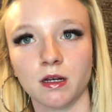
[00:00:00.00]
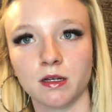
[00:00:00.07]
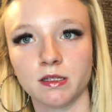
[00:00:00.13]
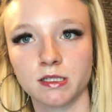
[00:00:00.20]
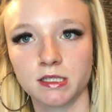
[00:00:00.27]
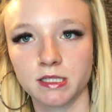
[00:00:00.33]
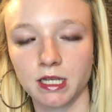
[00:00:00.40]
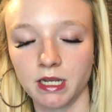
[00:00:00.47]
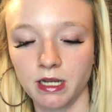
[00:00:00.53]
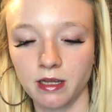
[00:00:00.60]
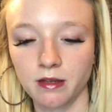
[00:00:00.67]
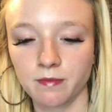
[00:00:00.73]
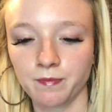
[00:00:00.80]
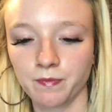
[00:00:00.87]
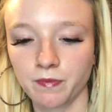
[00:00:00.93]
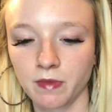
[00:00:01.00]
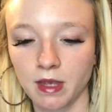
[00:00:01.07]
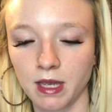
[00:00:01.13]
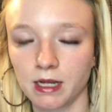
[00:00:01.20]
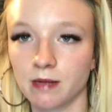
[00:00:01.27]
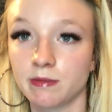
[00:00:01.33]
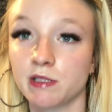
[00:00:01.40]
city,
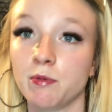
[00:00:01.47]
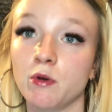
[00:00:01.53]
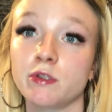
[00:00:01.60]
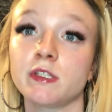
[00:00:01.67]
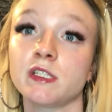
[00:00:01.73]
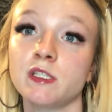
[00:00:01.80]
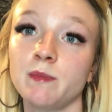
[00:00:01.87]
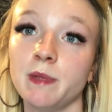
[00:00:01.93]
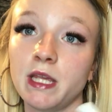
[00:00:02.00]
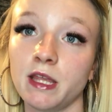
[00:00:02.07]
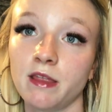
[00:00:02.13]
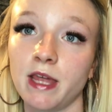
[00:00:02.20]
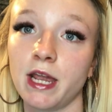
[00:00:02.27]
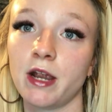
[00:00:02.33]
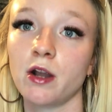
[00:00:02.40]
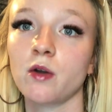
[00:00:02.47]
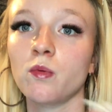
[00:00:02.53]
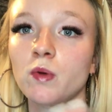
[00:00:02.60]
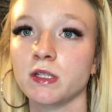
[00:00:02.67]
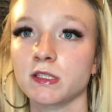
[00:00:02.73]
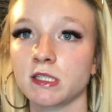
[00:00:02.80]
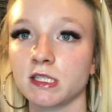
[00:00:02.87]
and I'm supposed to speak there
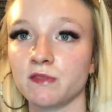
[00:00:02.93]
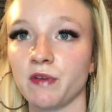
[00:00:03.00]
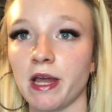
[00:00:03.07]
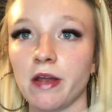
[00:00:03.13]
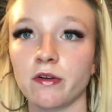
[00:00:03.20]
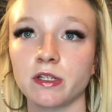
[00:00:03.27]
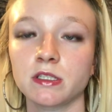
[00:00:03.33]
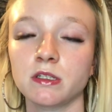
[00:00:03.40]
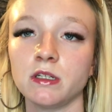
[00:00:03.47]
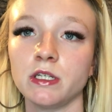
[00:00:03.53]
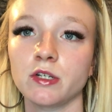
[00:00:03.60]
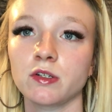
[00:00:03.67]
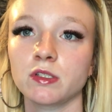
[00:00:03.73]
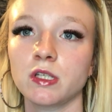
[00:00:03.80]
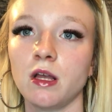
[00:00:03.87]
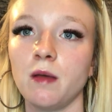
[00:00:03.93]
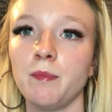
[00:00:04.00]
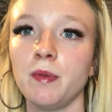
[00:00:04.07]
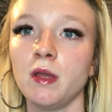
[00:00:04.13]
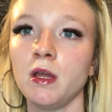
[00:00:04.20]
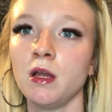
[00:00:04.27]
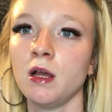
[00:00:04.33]
once this virus clears up.
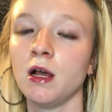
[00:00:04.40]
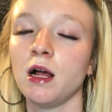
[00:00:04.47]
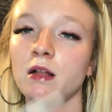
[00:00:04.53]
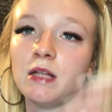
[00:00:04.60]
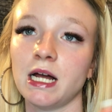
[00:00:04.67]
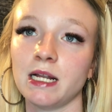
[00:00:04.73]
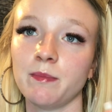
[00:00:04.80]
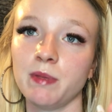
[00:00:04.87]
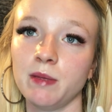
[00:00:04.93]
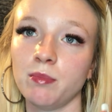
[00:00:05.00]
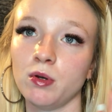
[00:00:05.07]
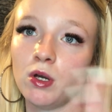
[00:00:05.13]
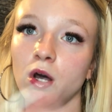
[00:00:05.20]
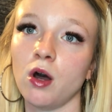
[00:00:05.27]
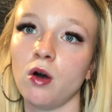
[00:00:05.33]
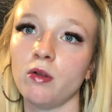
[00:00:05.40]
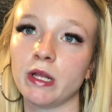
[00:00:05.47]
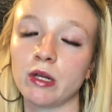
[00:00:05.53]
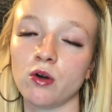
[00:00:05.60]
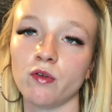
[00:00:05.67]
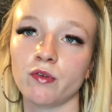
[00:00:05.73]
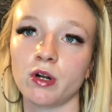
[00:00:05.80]
A lot of people go,
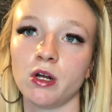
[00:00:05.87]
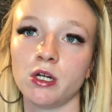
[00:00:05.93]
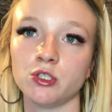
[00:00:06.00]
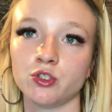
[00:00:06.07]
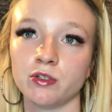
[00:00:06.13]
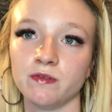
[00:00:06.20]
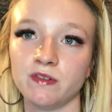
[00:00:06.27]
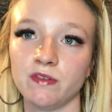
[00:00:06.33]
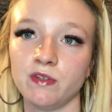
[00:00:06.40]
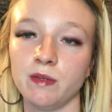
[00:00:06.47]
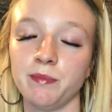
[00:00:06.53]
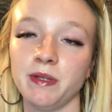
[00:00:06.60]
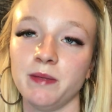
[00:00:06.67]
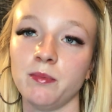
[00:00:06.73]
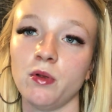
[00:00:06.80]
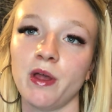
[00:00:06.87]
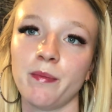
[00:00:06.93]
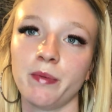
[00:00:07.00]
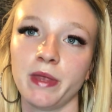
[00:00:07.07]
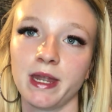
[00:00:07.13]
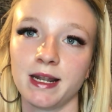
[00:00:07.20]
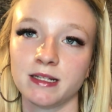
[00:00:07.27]
like over 150 people. I
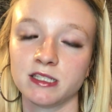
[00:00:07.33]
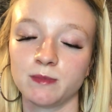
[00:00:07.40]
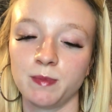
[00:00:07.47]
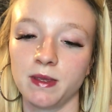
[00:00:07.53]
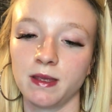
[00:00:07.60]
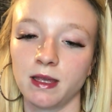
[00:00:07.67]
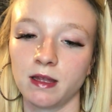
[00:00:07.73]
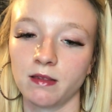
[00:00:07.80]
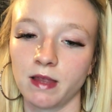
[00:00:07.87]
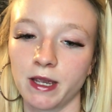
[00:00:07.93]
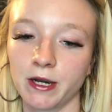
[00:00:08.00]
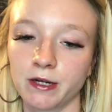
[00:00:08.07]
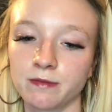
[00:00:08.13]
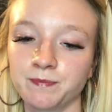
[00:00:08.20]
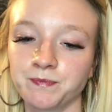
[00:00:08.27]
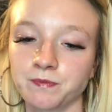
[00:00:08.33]
plan on speaking there.